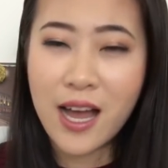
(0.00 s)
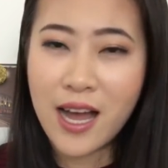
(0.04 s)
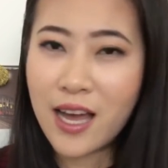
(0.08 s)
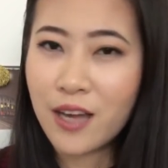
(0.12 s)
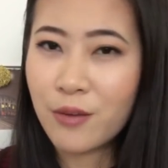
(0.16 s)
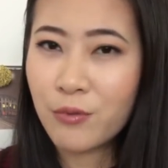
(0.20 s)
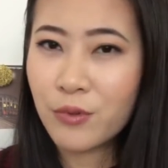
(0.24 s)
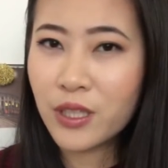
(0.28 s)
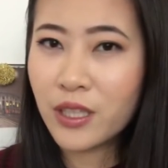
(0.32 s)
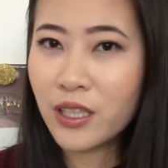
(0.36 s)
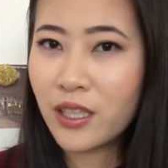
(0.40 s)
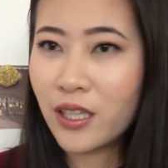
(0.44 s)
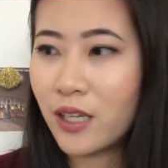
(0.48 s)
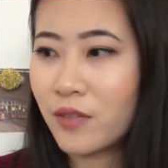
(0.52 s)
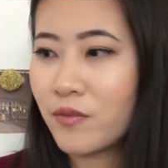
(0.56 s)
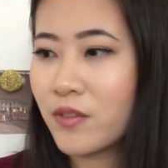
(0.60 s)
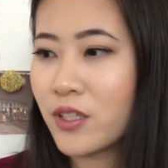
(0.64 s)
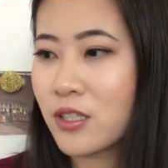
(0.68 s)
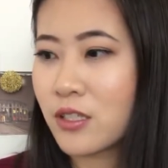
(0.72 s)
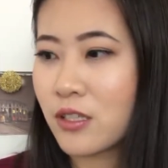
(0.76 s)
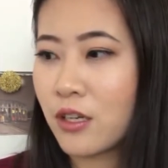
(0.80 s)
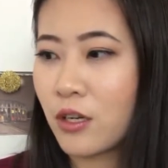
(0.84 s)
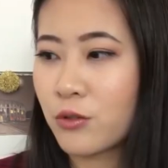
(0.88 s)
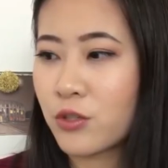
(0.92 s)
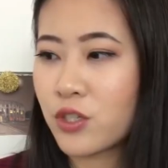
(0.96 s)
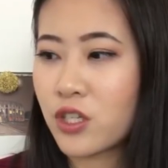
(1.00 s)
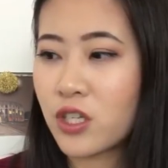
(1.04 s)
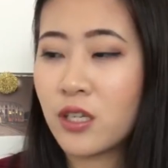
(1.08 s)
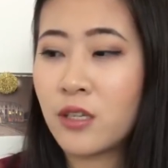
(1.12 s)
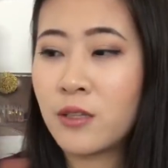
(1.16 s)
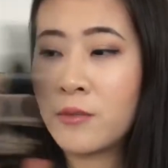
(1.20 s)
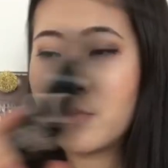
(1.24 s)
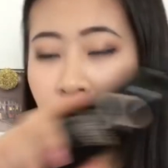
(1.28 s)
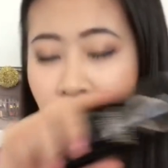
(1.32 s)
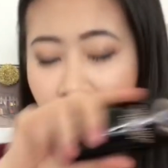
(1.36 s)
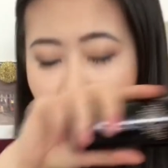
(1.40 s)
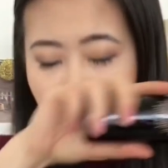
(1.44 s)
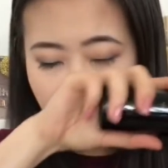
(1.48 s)
I really love this
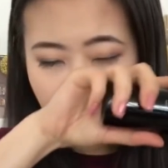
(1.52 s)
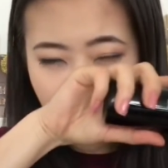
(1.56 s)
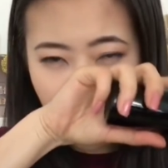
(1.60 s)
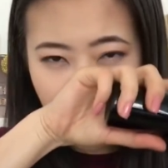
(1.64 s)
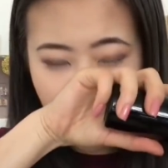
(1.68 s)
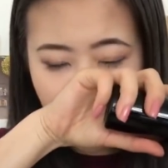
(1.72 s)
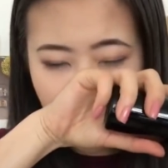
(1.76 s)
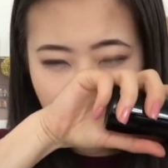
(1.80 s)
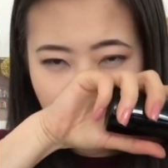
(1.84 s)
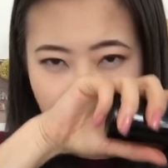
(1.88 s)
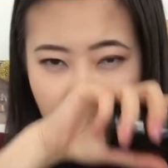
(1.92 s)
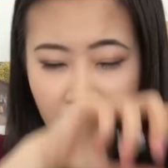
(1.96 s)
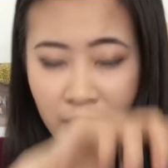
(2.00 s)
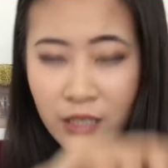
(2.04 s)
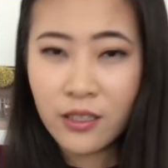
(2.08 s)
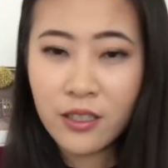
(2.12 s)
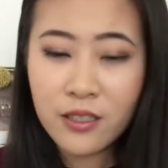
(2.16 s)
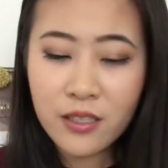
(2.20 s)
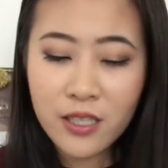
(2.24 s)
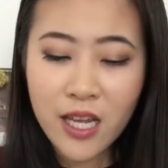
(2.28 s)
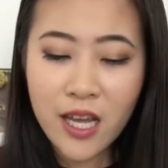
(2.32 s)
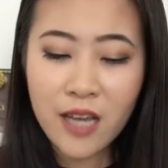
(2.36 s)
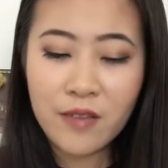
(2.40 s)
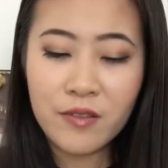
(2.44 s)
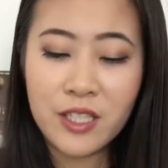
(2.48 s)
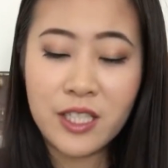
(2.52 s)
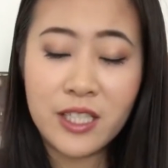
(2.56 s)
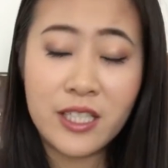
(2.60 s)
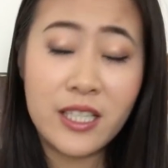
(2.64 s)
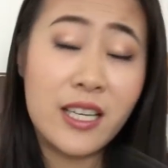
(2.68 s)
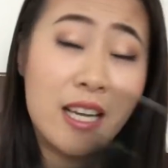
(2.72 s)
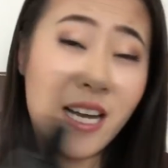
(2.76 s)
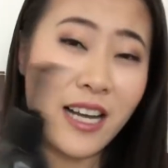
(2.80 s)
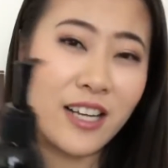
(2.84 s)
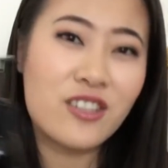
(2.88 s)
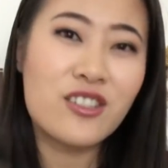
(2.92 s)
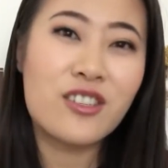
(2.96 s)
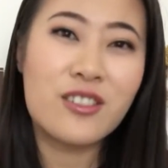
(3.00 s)
lotion. It doesn't have a
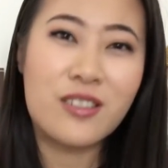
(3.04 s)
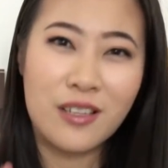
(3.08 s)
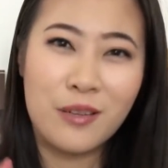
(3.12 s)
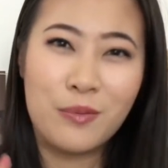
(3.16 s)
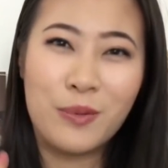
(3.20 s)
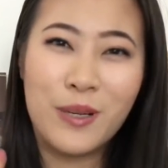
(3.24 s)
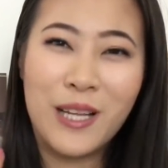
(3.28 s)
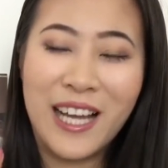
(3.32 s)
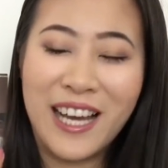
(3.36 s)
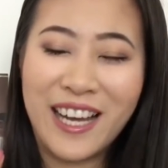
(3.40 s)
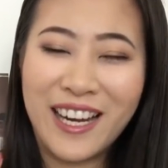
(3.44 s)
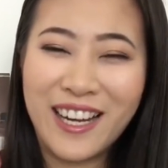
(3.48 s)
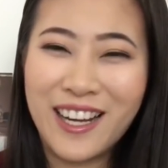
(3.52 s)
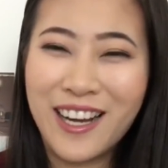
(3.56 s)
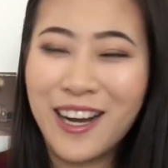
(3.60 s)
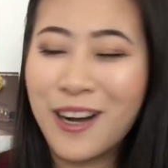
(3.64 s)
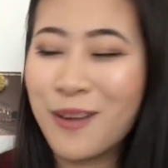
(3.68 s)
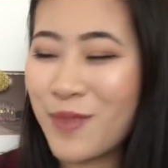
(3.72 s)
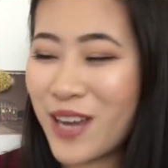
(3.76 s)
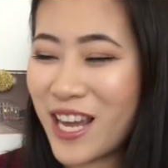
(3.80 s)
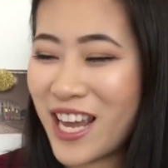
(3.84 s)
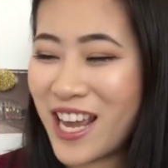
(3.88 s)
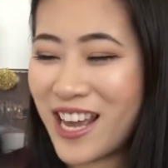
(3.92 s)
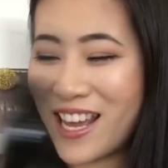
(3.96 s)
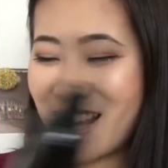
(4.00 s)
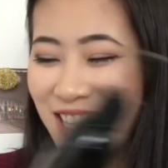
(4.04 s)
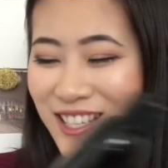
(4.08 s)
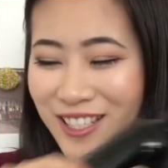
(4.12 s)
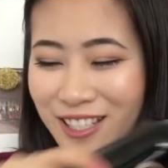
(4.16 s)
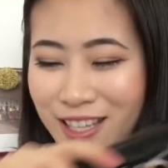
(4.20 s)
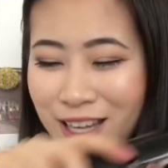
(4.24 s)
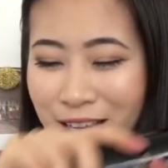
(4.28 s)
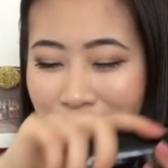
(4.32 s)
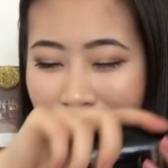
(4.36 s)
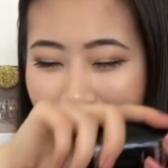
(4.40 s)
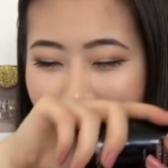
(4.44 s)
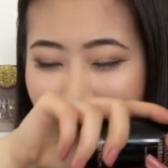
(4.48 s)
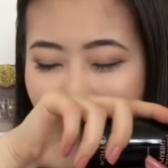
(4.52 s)
scent. I just applied it on my hands.
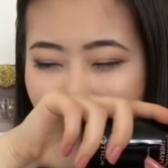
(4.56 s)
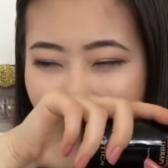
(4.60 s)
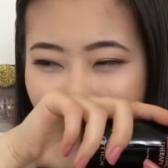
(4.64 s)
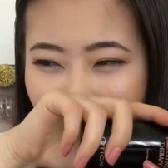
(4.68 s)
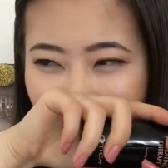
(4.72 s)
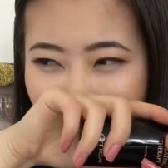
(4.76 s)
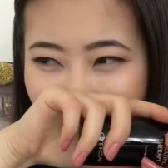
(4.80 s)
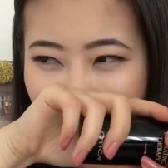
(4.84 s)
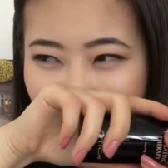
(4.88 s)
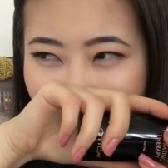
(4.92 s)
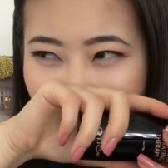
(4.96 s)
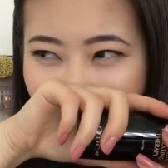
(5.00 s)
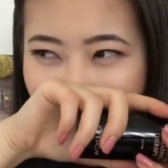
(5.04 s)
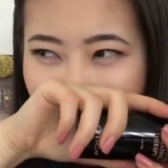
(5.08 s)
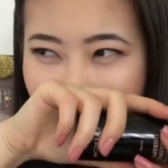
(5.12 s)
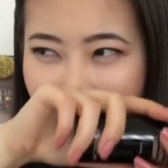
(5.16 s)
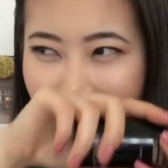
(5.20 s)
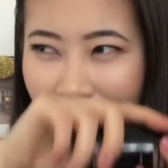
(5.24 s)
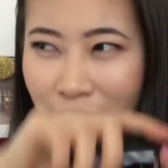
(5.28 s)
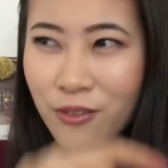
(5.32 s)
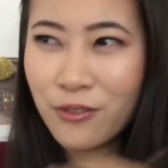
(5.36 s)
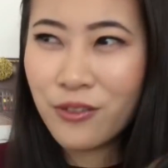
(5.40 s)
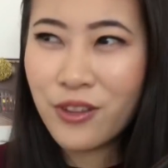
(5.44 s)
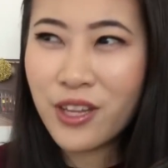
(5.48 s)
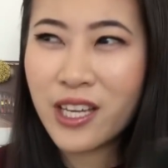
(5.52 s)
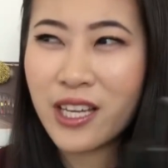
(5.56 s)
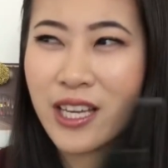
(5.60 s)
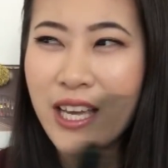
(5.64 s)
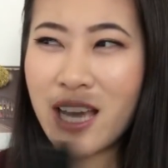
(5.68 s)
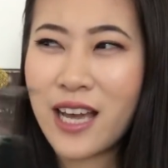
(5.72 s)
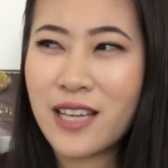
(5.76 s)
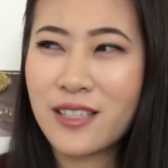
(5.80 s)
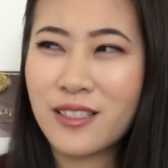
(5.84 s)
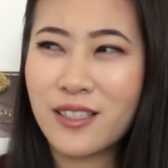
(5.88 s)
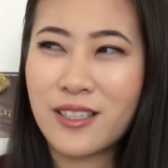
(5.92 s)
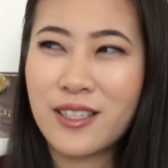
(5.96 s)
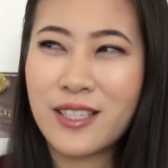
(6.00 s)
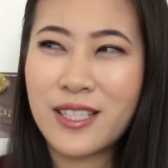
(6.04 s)
I don't think it
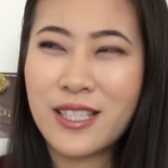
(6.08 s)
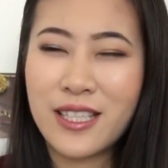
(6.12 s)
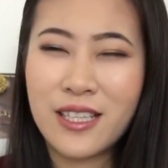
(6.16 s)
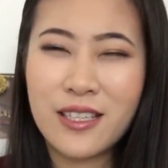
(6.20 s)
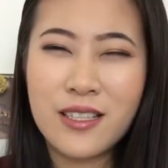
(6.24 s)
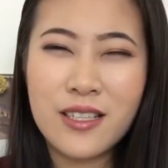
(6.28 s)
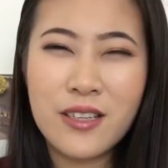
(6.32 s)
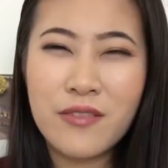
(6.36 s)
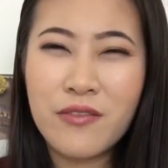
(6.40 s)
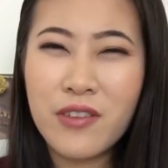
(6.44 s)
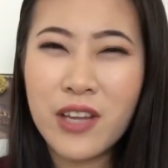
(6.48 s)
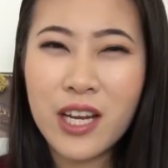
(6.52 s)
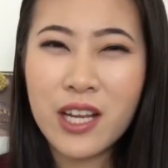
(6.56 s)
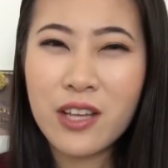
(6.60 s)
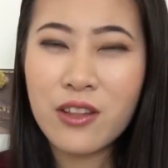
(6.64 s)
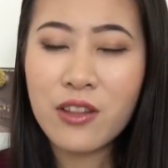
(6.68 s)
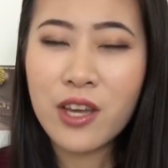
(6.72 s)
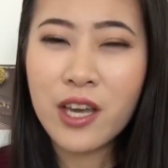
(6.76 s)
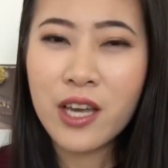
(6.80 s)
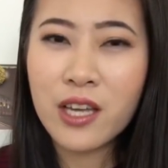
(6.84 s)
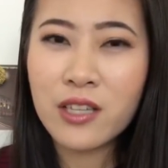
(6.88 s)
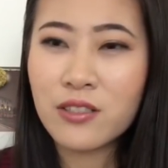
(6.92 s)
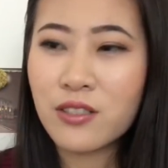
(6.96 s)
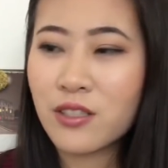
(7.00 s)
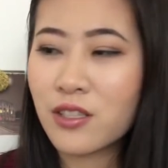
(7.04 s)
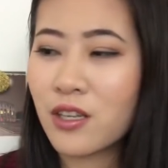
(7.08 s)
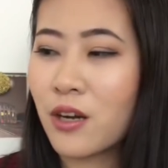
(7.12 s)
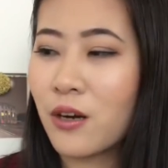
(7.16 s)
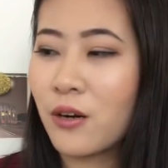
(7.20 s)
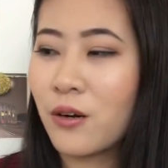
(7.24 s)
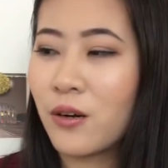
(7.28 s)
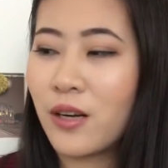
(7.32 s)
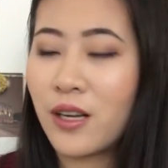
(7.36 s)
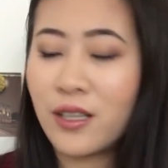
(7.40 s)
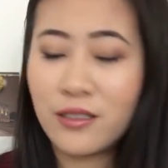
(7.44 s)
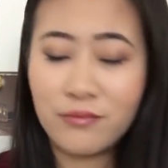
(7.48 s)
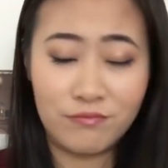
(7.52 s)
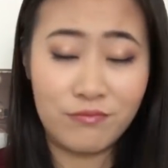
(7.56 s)
has a scent of anything,
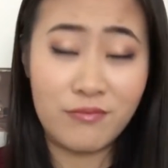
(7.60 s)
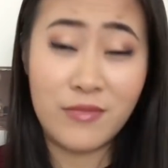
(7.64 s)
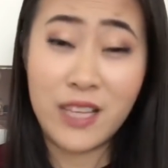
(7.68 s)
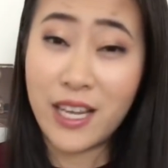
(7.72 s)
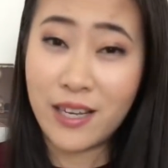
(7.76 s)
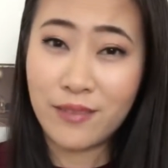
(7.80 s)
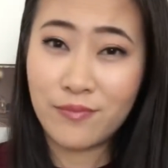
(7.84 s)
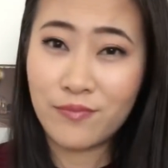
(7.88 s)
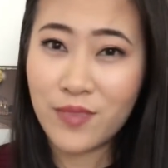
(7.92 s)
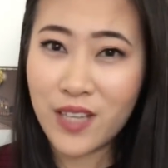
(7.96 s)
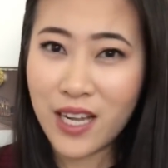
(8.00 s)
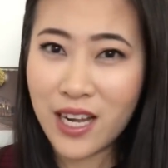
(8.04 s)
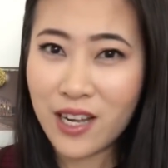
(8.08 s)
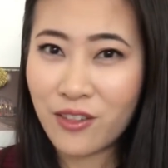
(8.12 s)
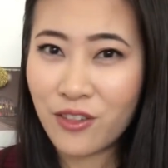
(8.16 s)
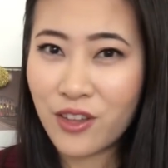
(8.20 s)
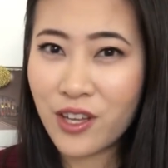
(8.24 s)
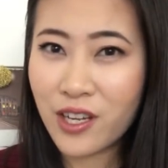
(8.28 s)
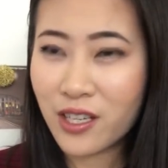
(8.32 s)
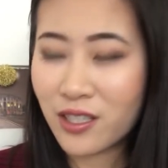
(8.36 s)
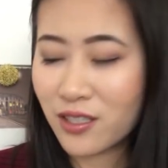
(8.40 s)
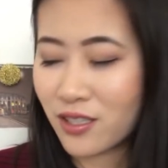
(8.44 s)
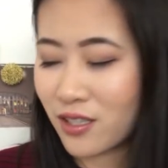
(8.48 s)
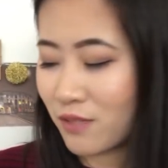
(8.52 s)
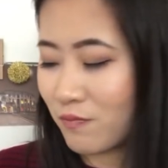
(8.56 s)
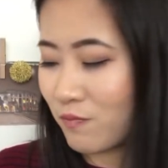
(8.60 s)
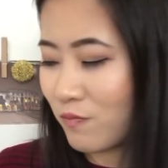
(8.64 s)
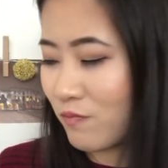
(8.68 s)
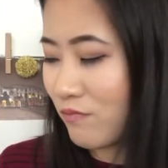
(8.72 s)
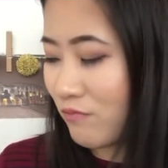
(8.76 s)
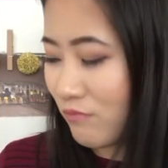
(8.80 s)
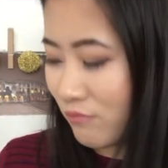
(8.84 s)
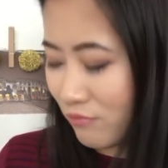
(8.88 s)
so yeah, I think it's a